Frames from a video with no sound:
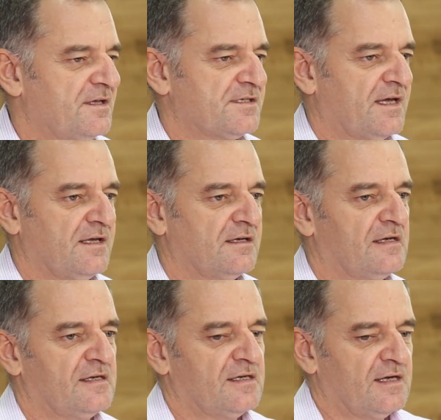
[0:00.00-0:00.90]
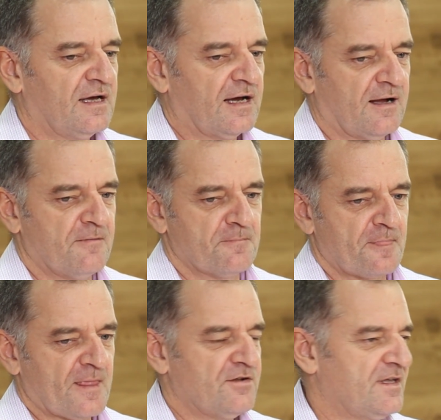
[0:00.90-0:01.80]
as
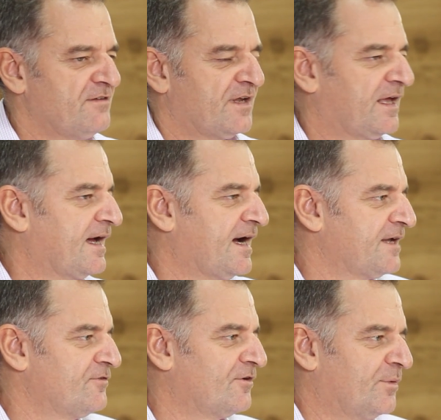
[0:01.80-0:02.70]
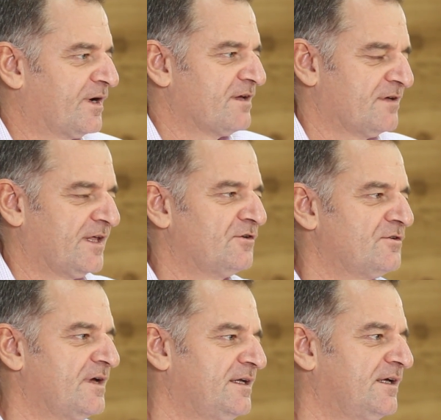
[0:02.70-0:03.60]
even a gardener or whatever. They could do
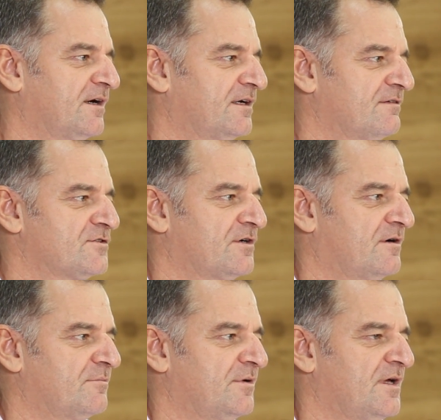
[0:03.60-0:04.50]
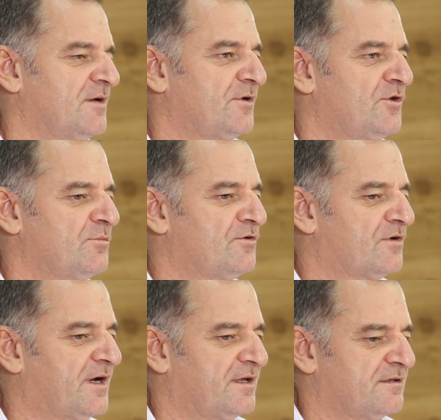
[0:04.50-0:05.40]
any kind of job, but human
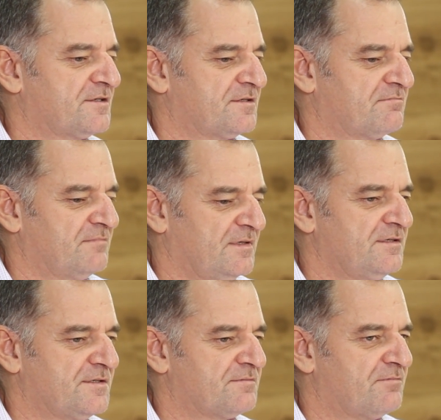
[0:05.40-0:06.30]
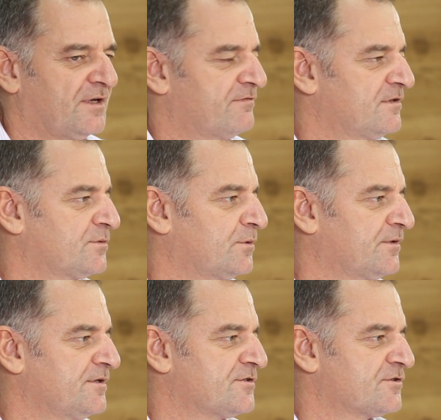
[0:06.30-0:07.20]
rights is relevant to
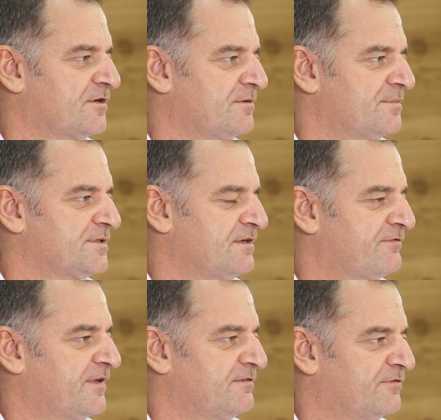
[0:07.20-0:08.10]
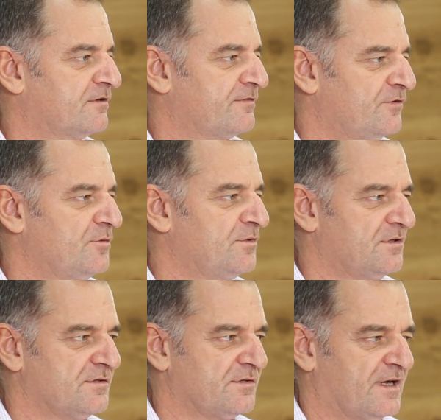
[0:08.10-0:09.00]
all those jobs. If they involve
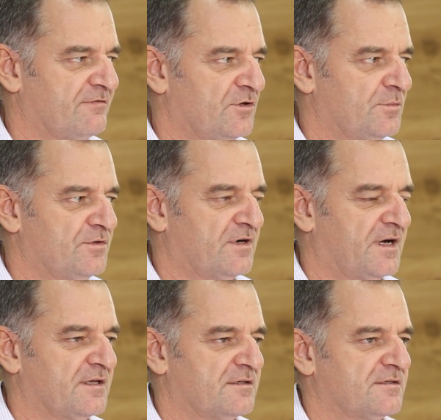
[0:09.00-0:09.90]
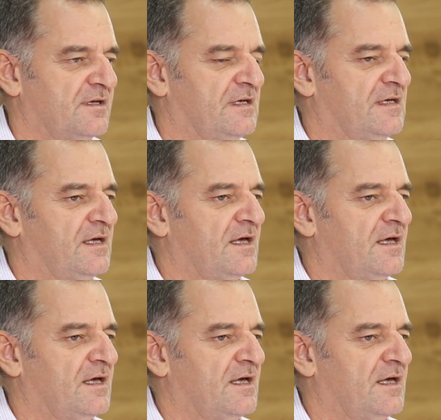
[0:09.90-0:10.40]
humans, you have human rights.